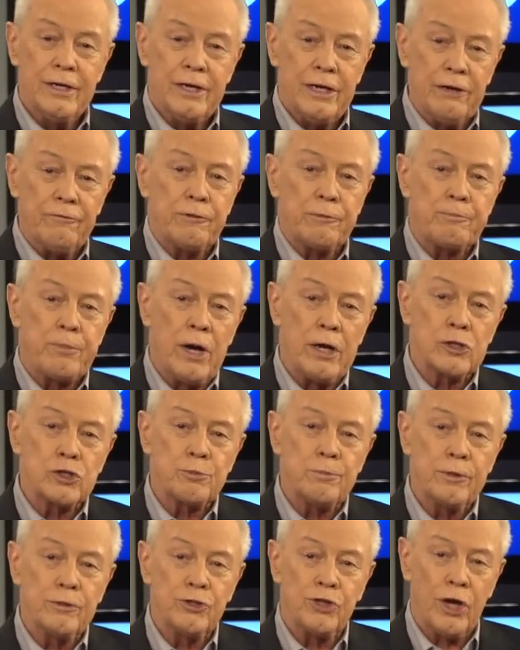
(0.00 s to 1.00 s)
If it
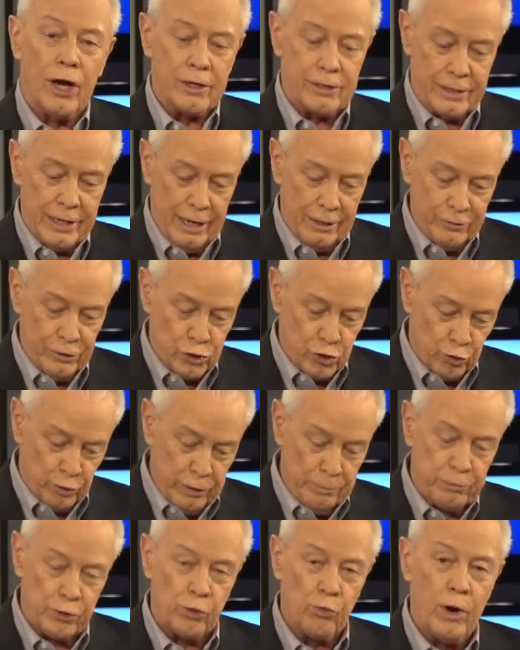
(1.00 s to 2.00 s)
possible, jot down the
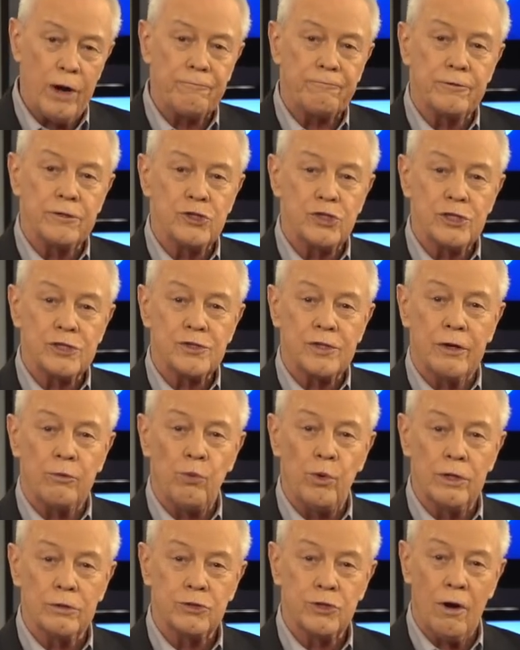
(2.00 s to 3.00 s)
scripture references that
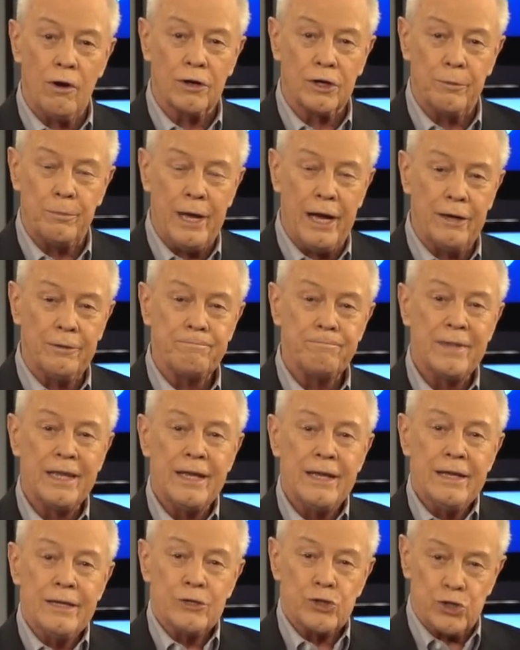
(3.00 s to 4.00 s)
we'll talk about,
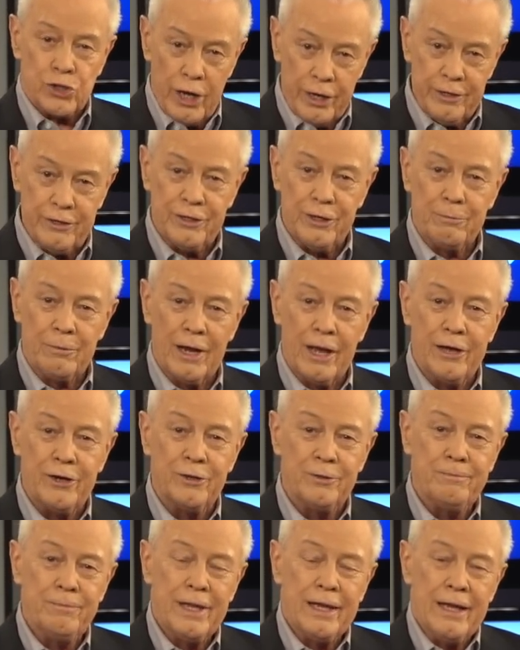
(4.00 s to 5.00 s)
study them
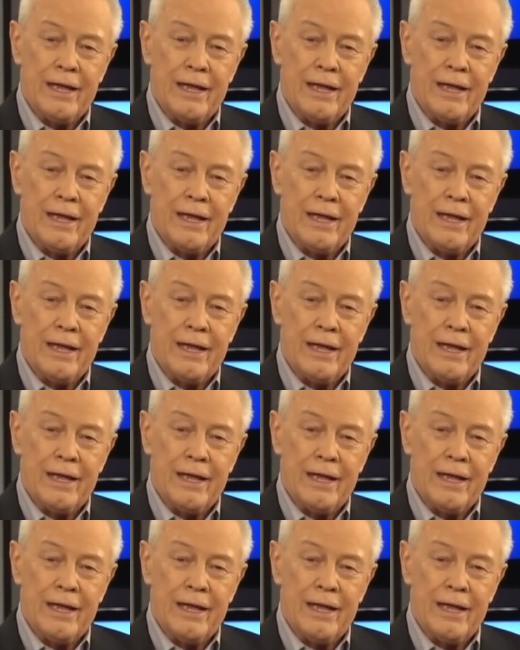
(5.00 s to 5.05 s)
later,